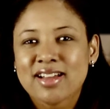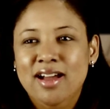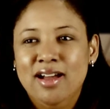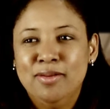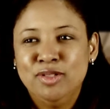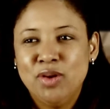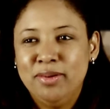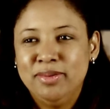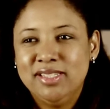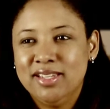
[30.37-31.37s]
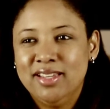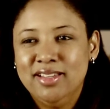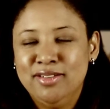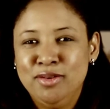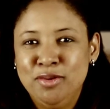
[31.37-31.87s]
Um, so I was the
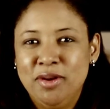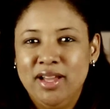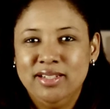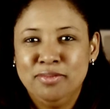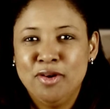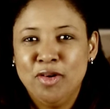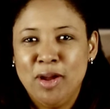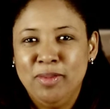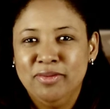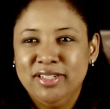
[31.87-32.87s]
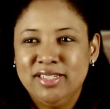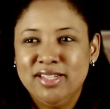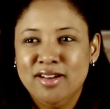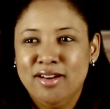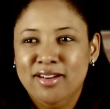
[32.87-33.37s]
kid who had to program the V
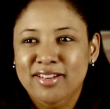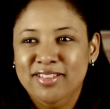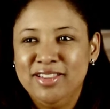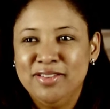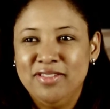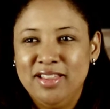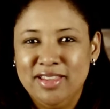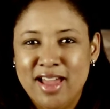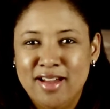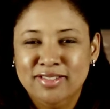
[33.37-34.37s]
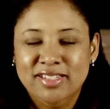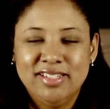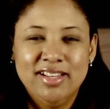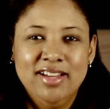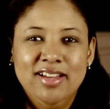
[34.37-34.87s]
C R in the, in the house
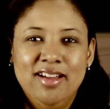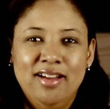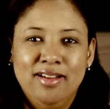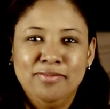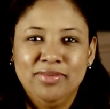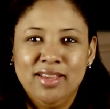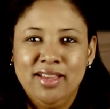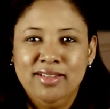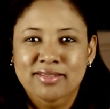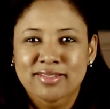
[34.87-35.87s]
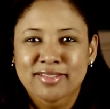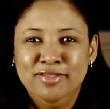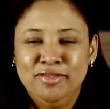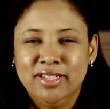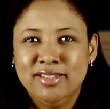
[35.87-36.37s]
um, and
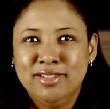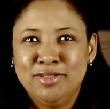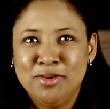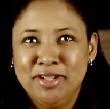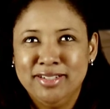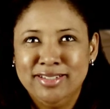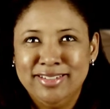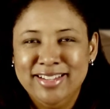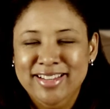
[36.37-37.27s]
fix the toilet.